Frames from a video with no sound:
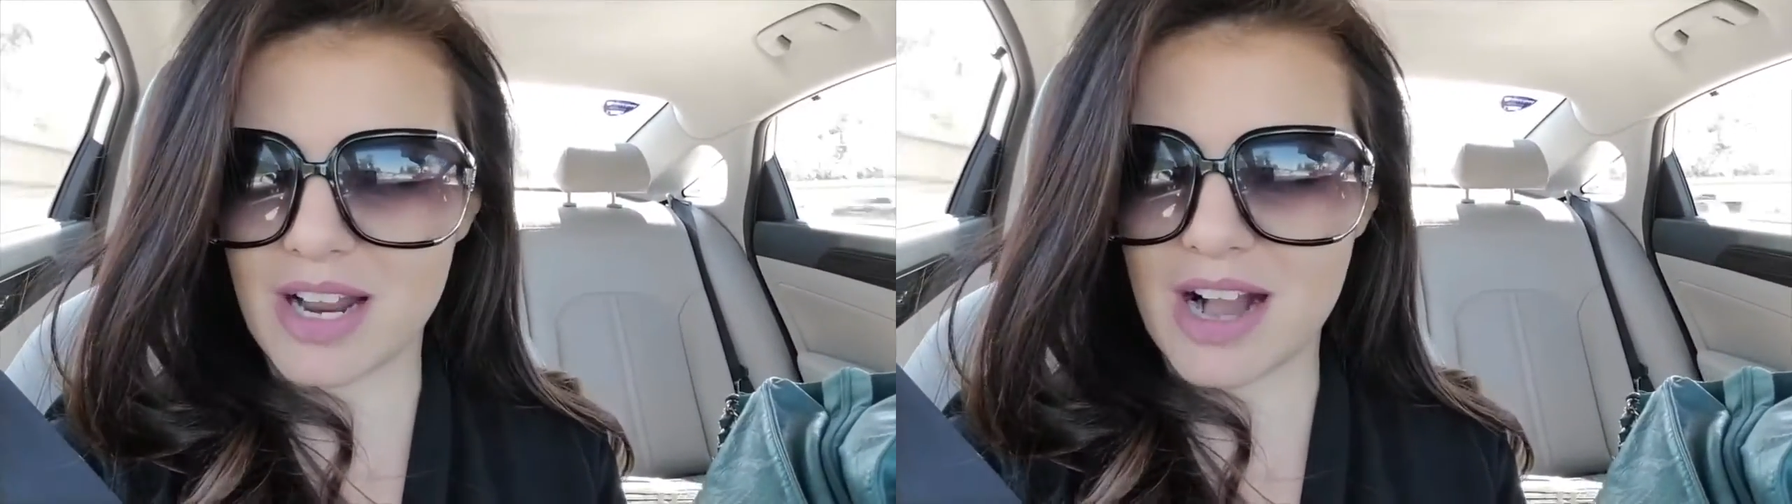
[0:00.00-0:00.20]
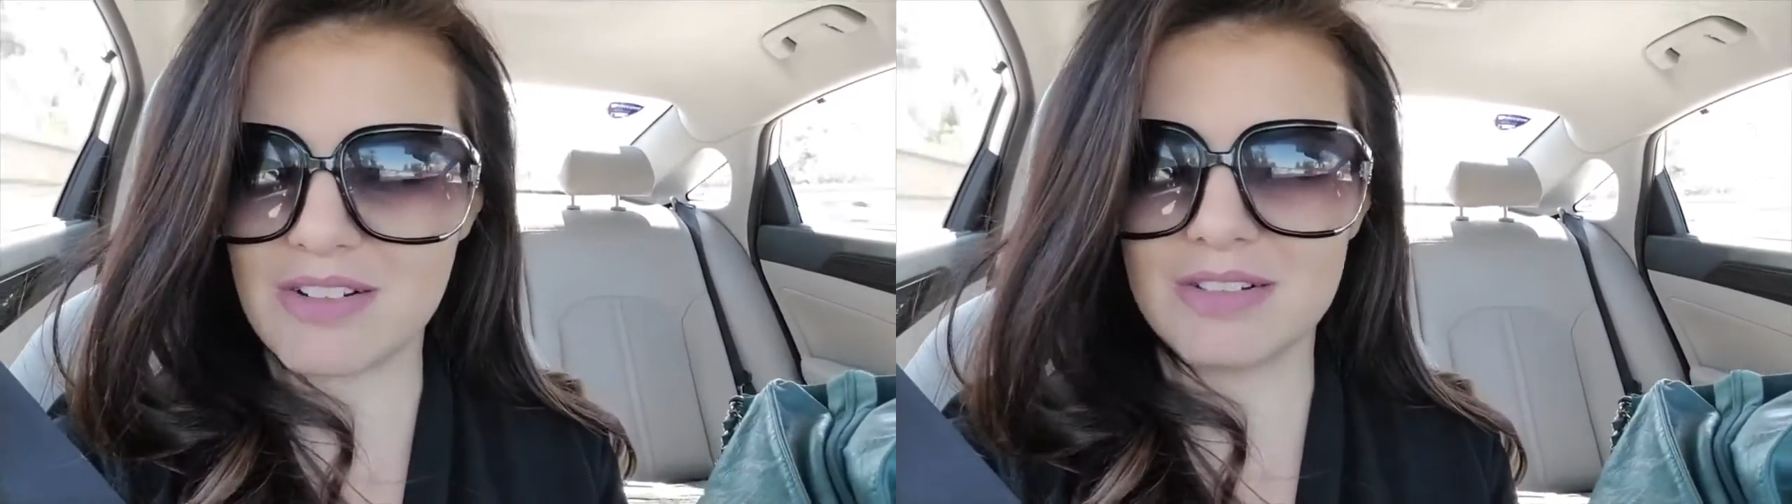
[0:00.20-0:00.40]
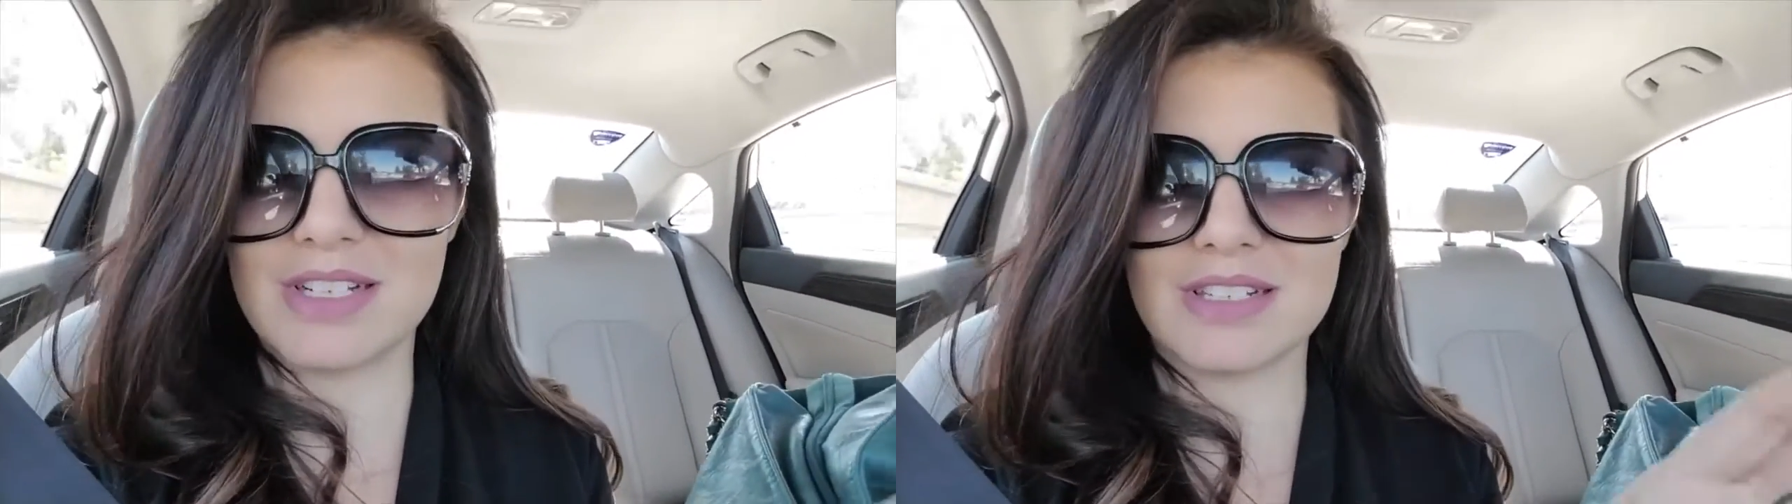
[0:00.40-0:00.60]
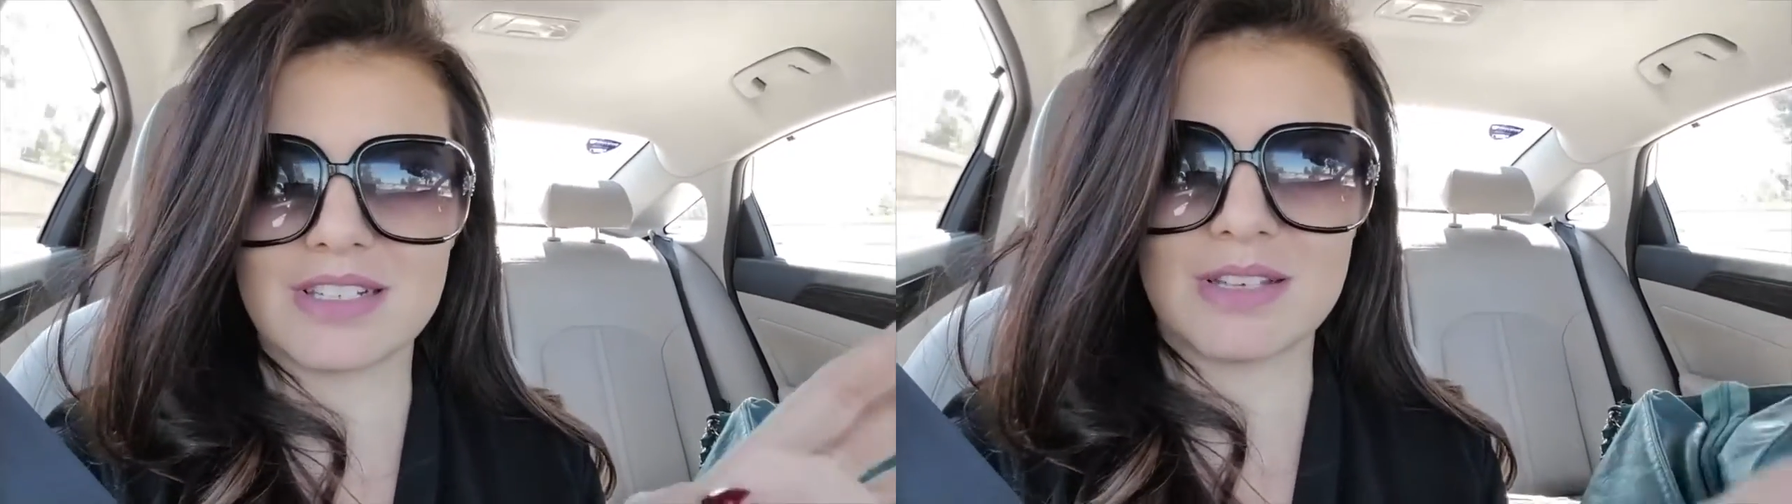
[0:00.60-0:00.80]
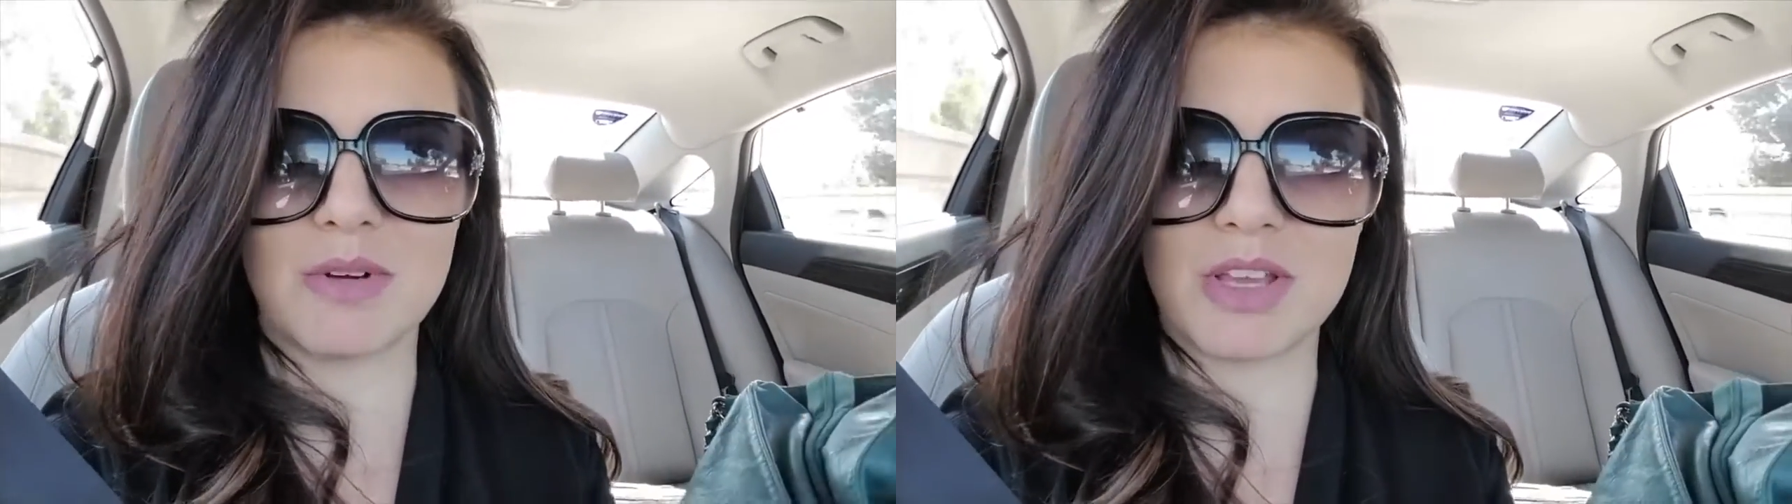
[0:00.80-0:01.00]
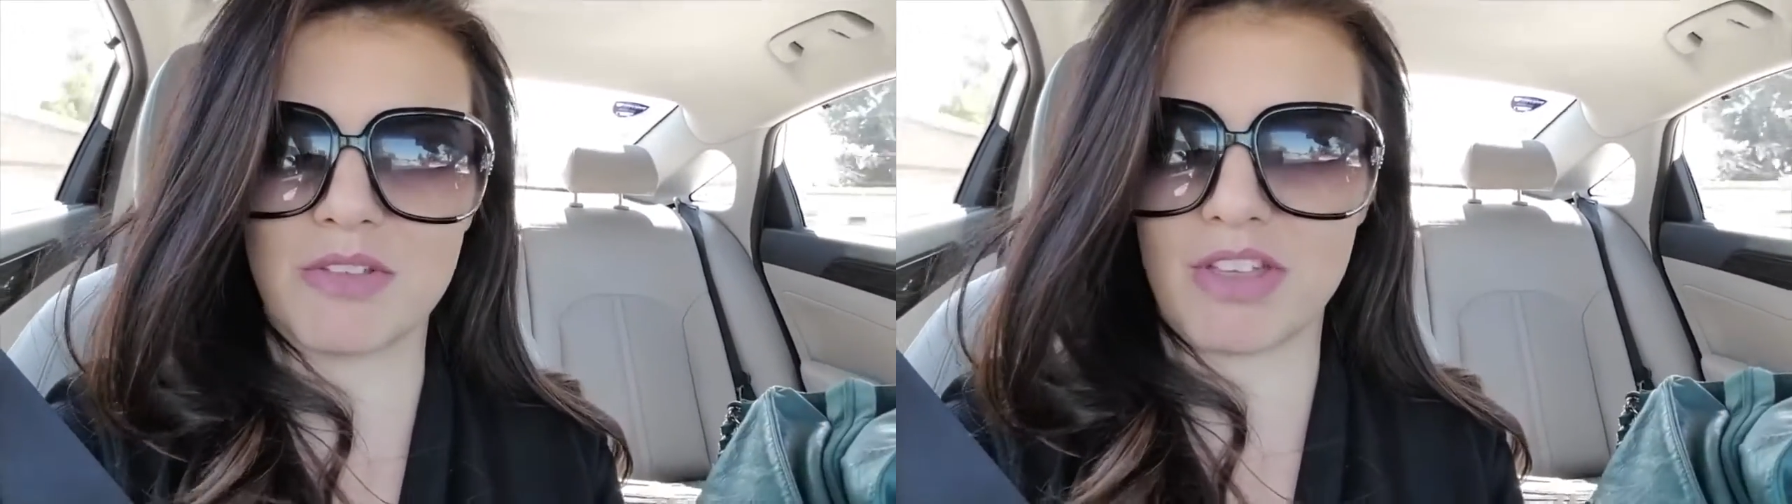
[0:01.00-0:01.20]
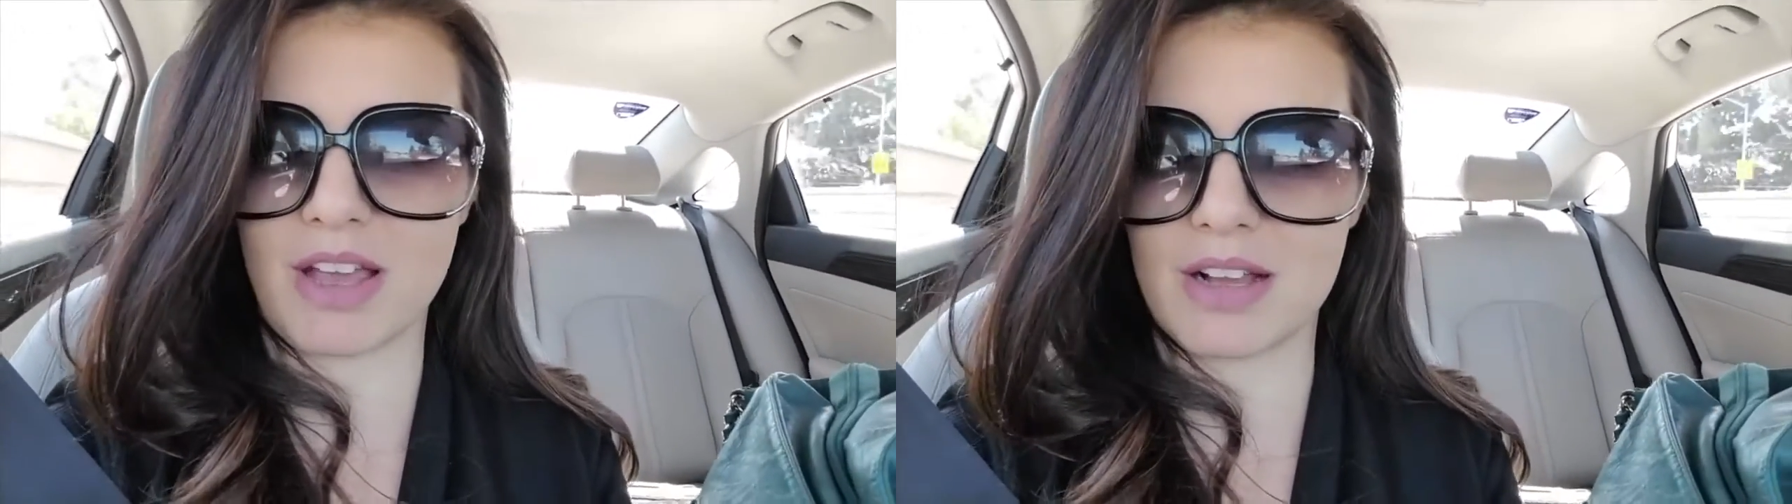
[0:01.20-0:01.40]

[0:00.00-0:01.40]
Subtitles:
now and see what you think.